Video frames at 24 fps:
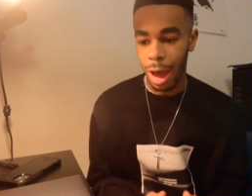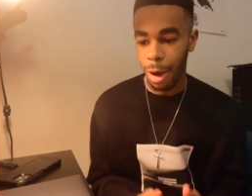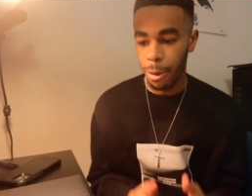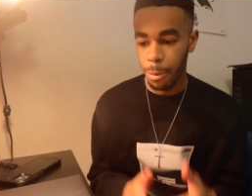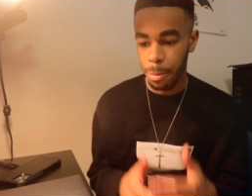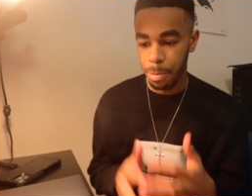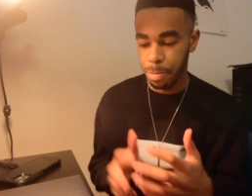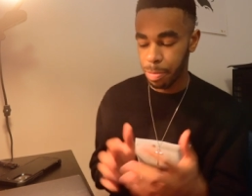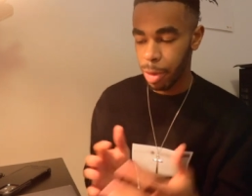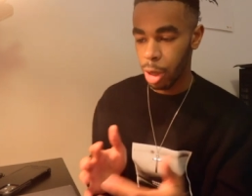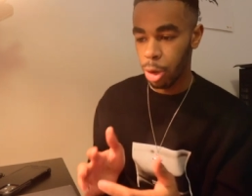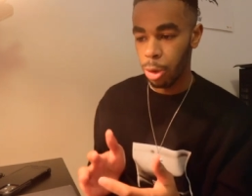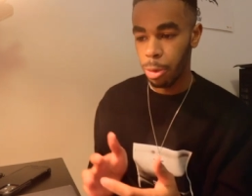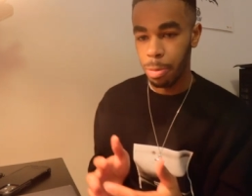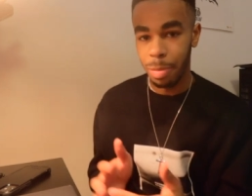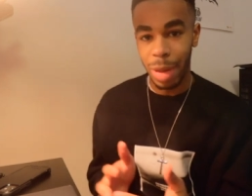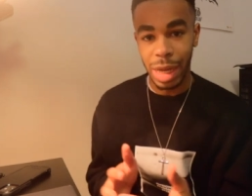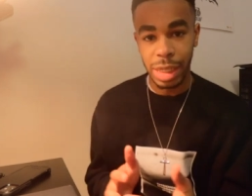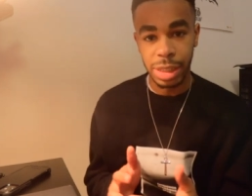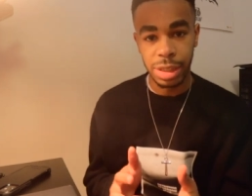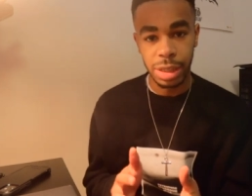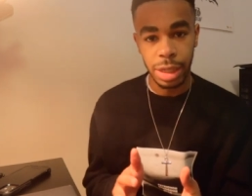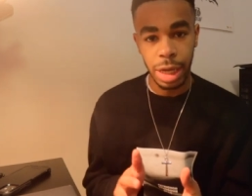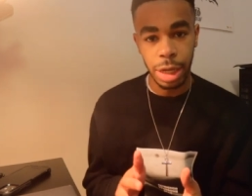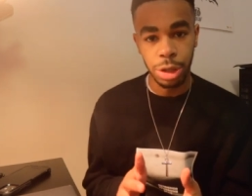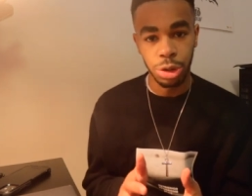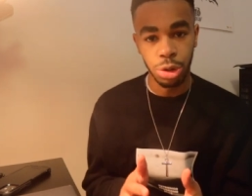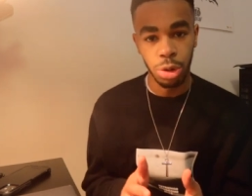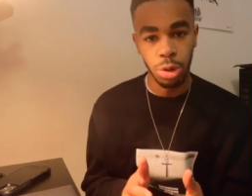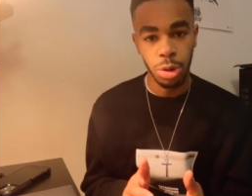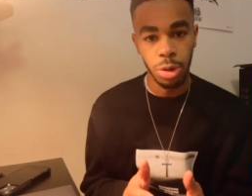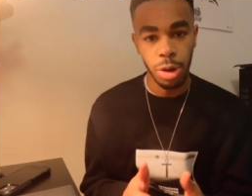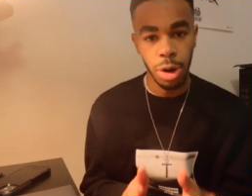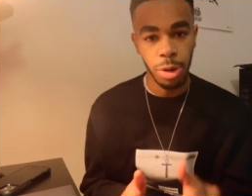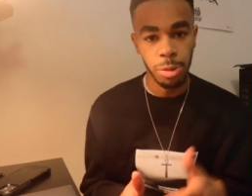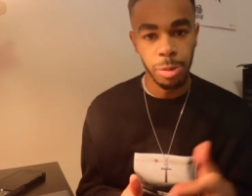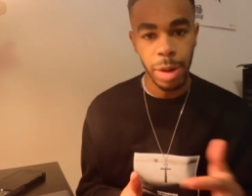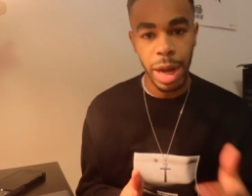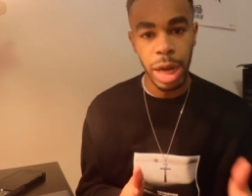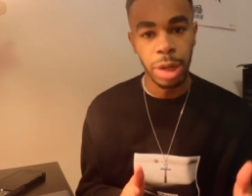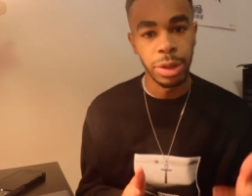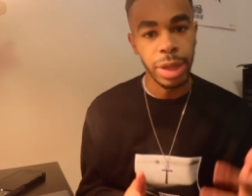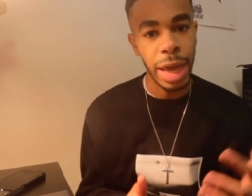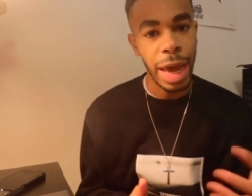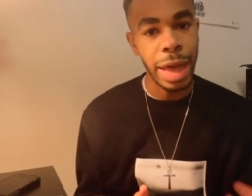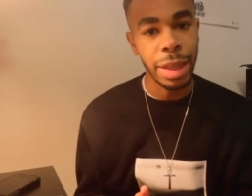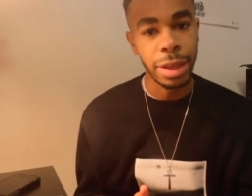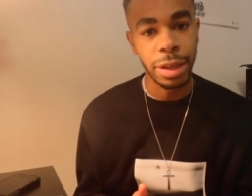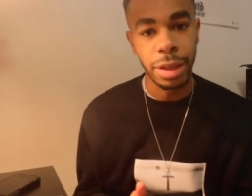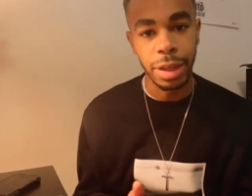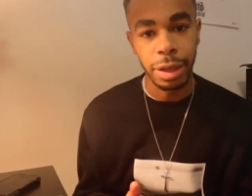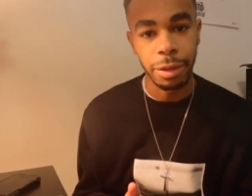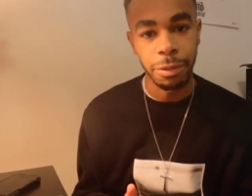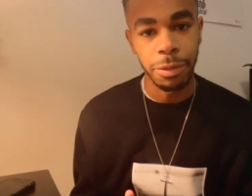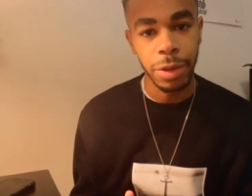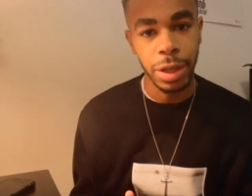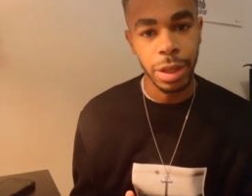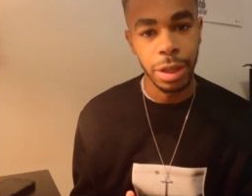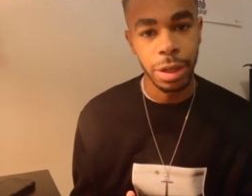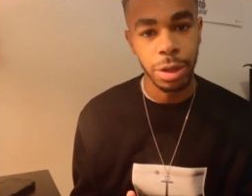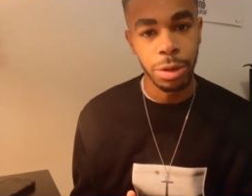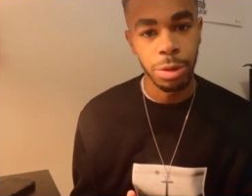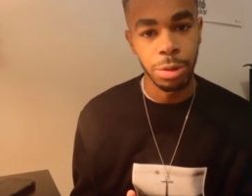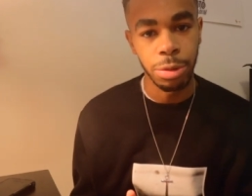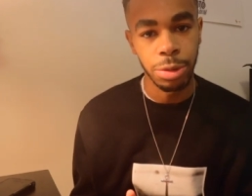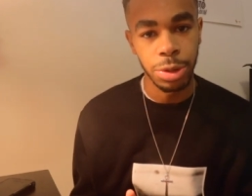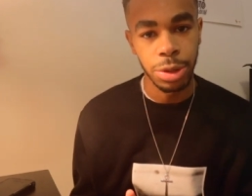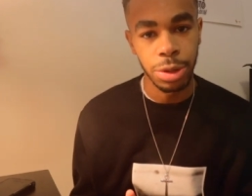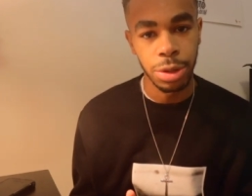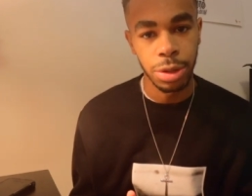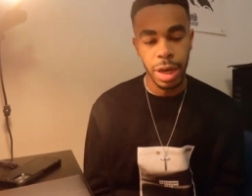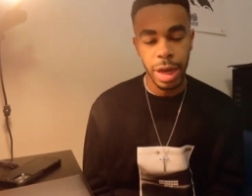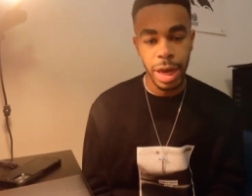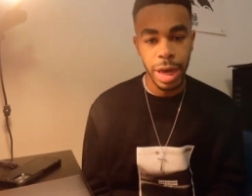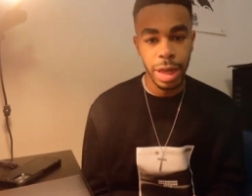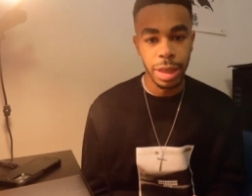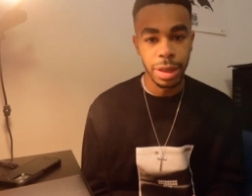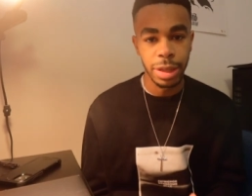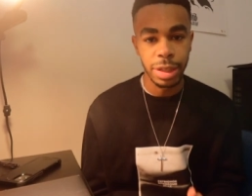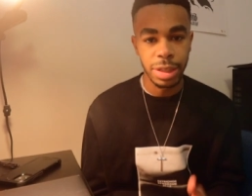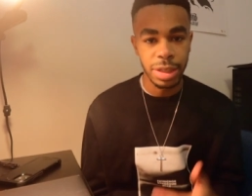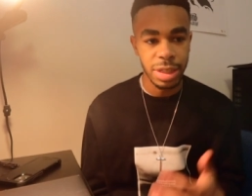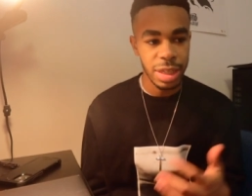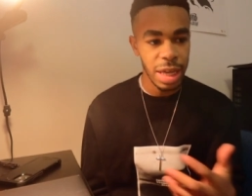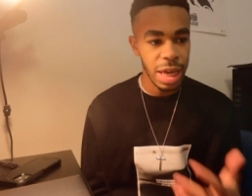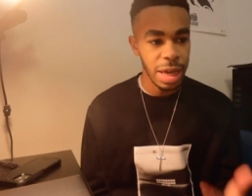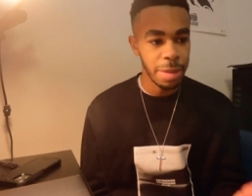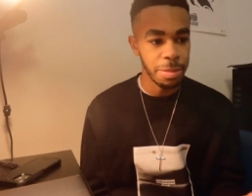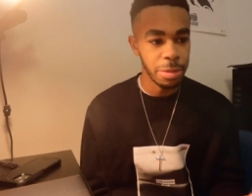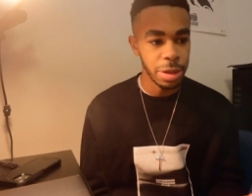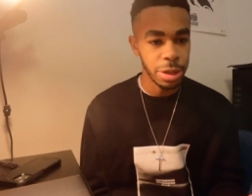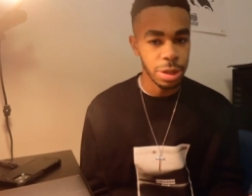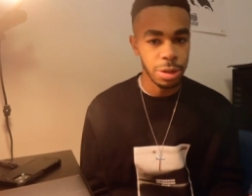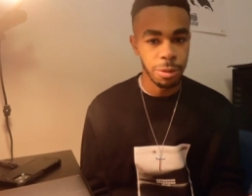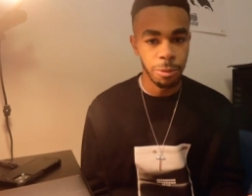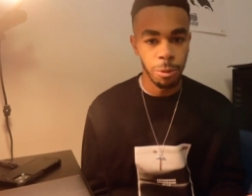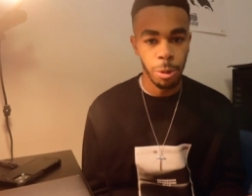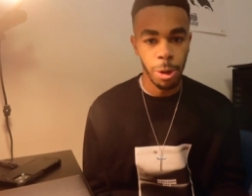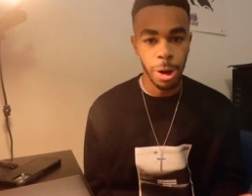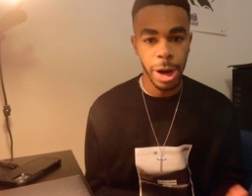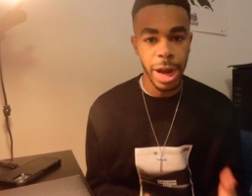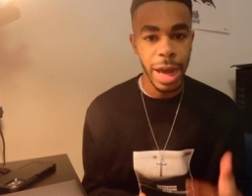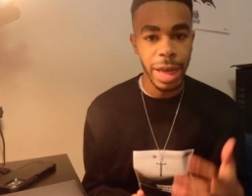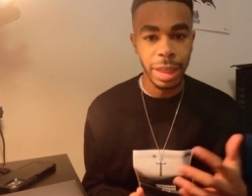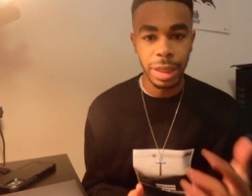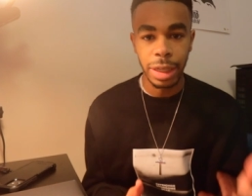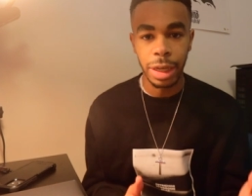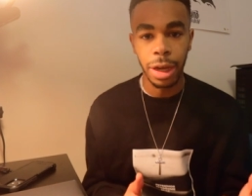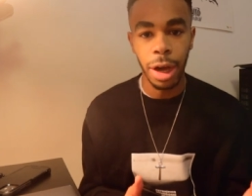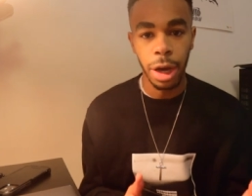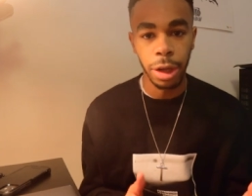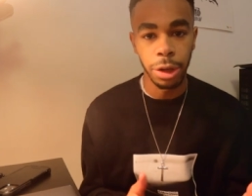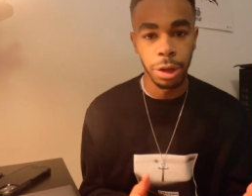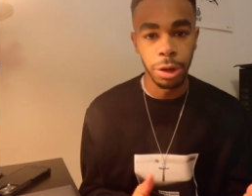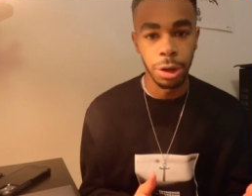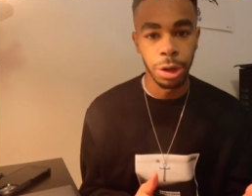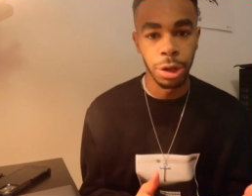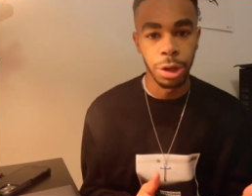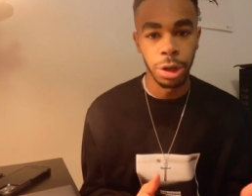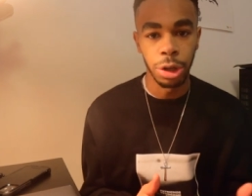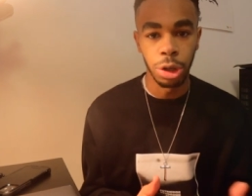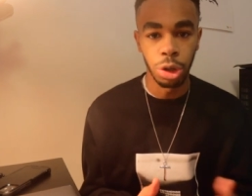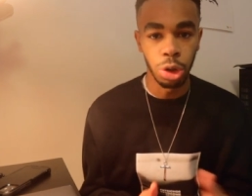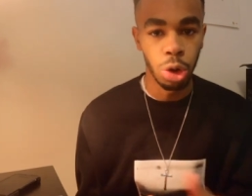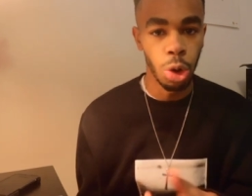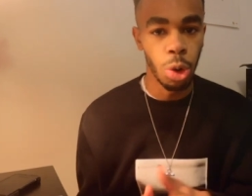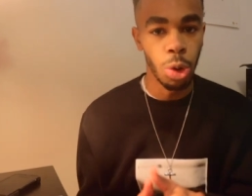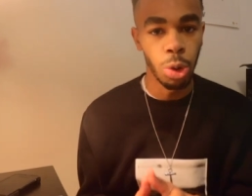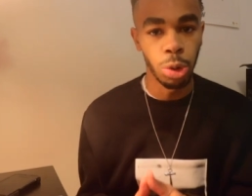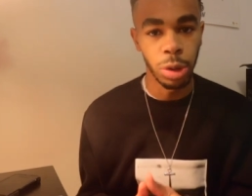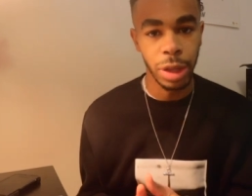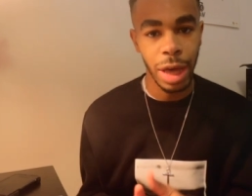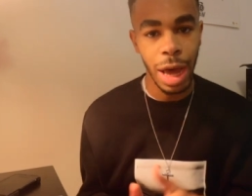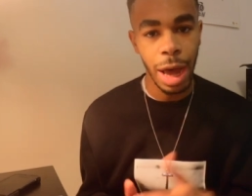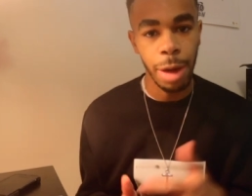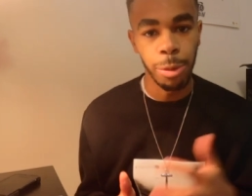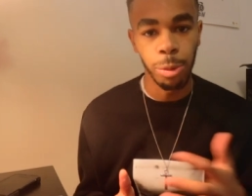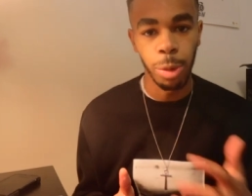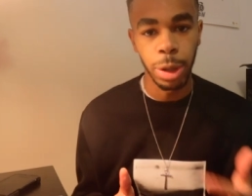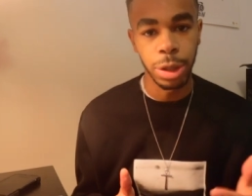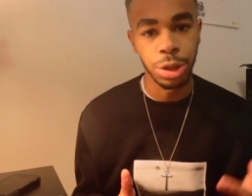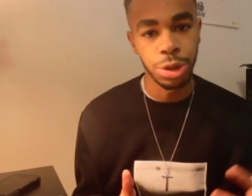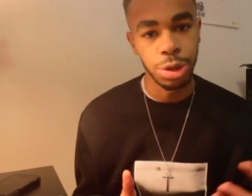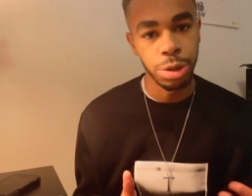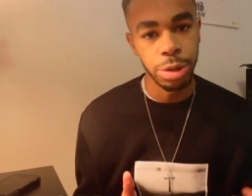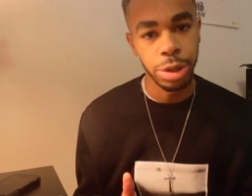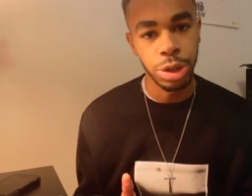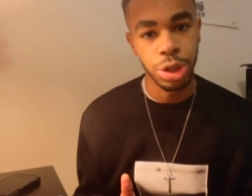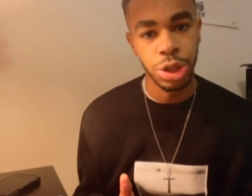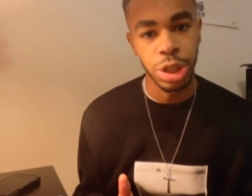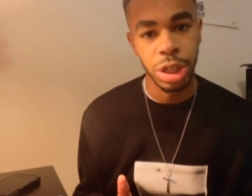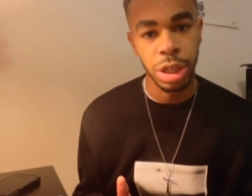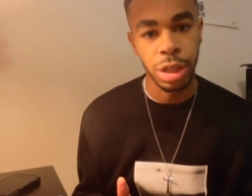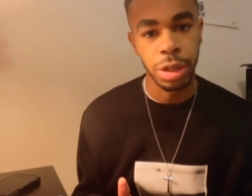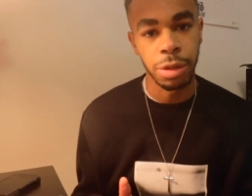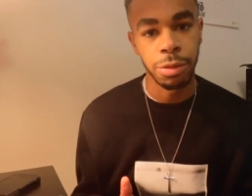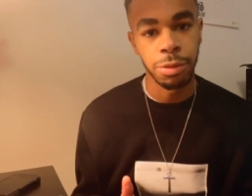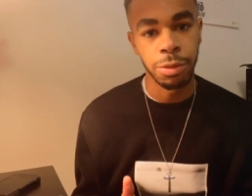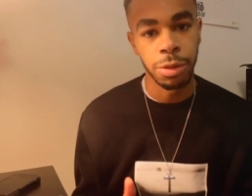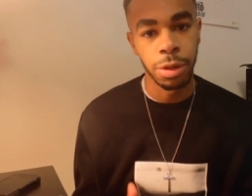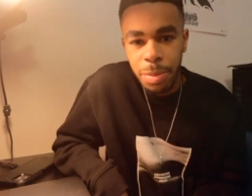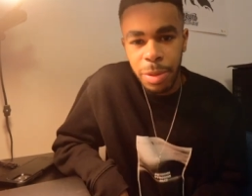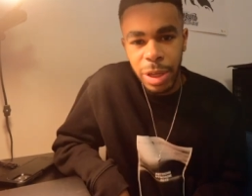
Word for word: I'll build my schedule around editing videos. And the same is for any other goal that I want to achieve.